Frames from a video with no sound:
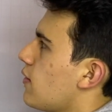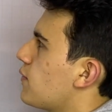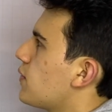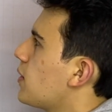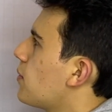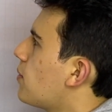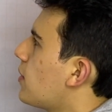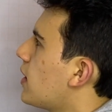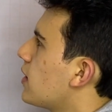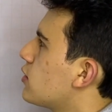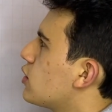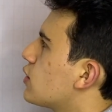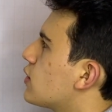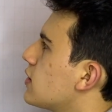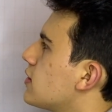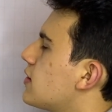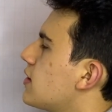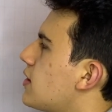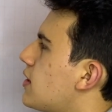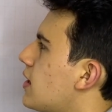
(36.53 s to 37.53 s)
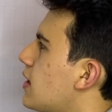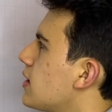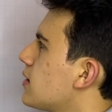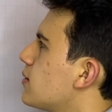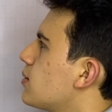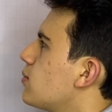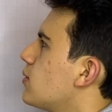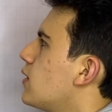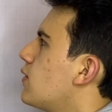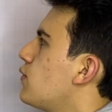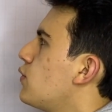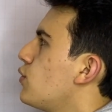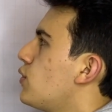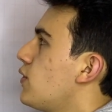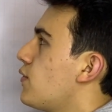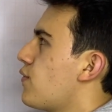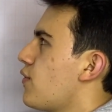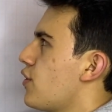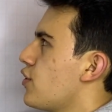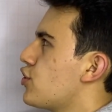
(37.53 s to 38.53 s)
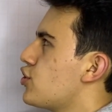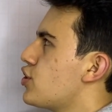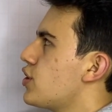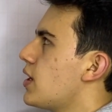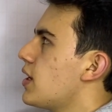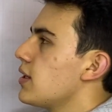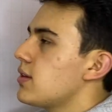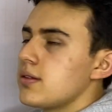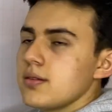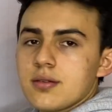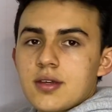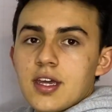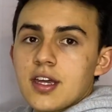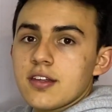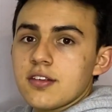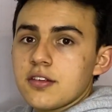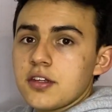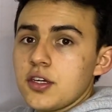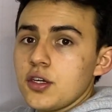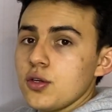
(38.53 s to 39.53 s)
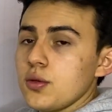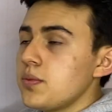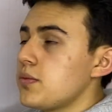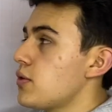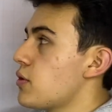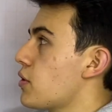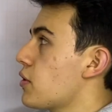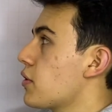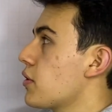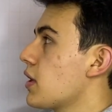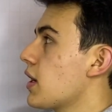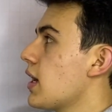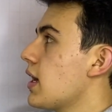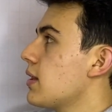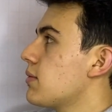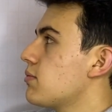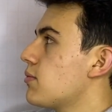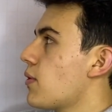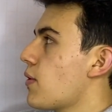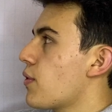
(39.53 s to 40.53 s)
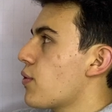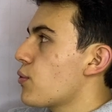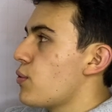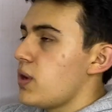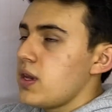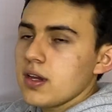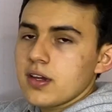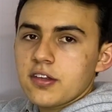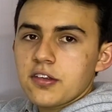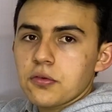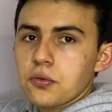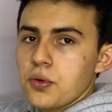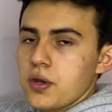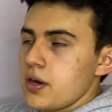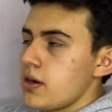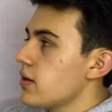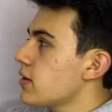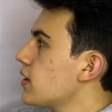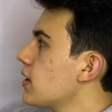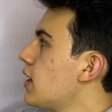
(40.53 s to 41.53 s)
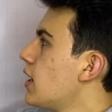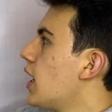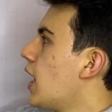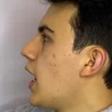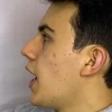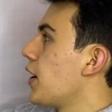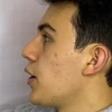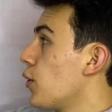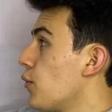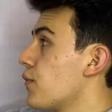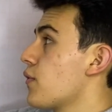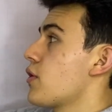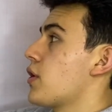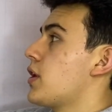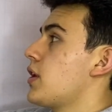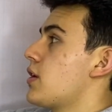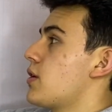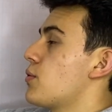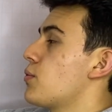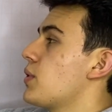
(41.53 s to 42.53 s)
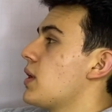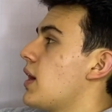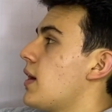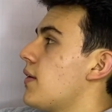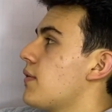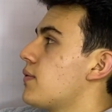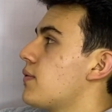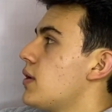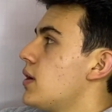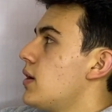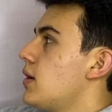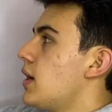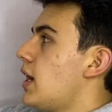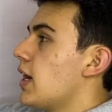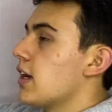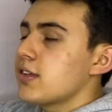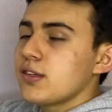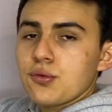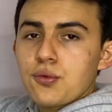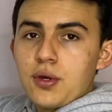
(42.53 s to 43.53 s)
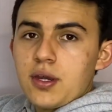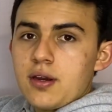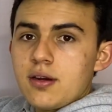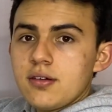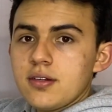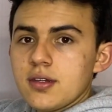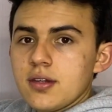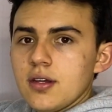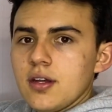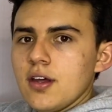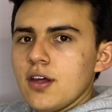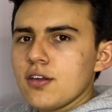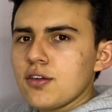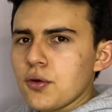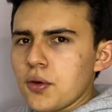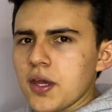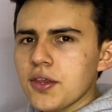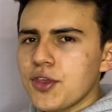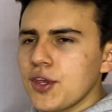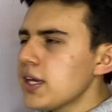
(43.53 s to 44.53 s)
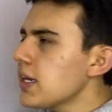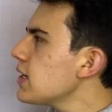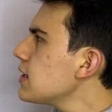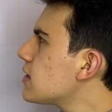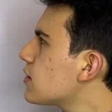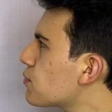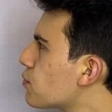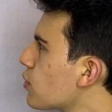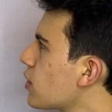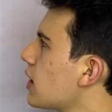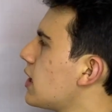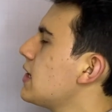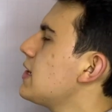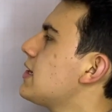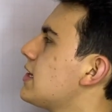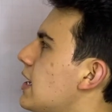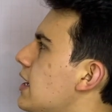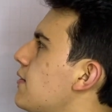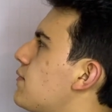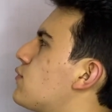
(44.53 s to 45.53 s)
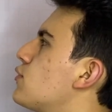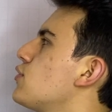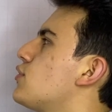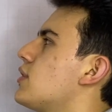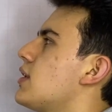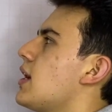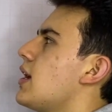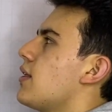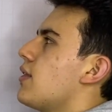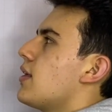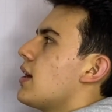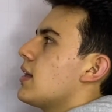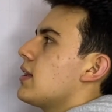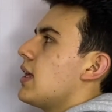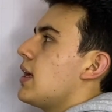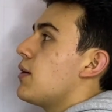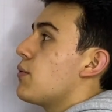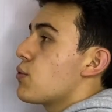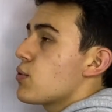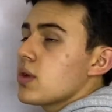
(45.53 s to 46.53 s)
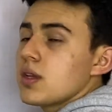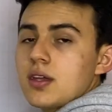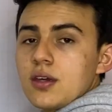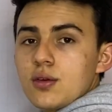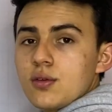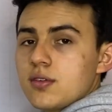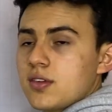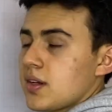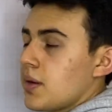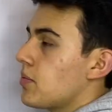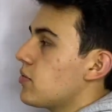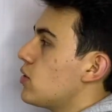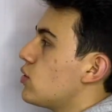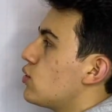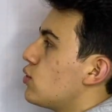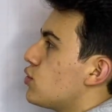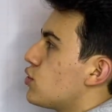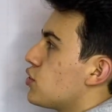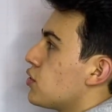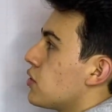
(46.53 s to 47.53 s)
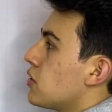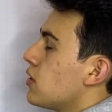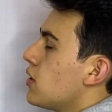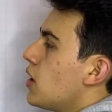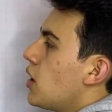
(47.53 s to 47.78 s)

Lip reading: off the bat, you can see that if you differentiate x cubed, you're going to get 3x squared. And over here, we have x squared. So I think it's pretty safe to say that a really good substitution